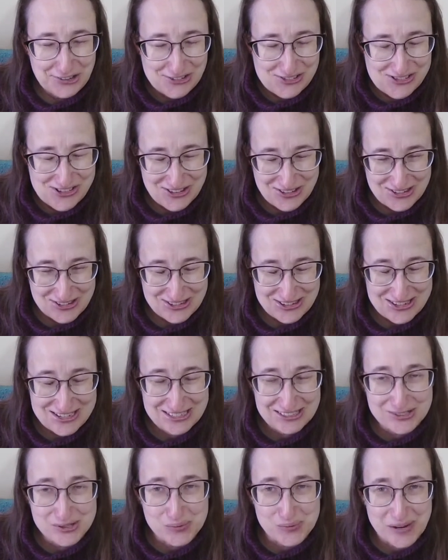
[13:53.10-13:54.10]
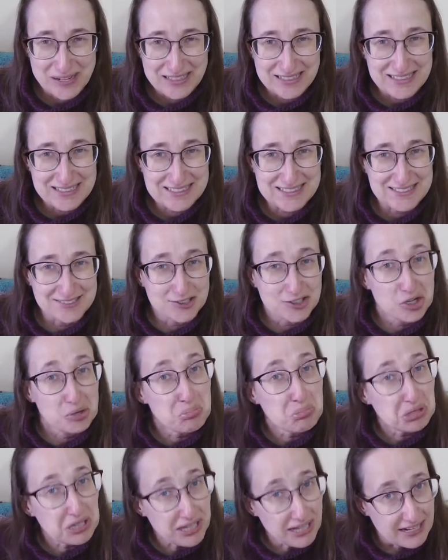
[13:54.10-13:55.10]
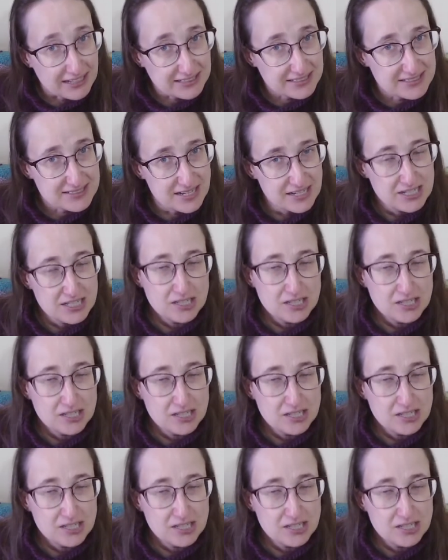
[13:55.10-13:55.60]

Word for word: Garden Serenity Silk Plus,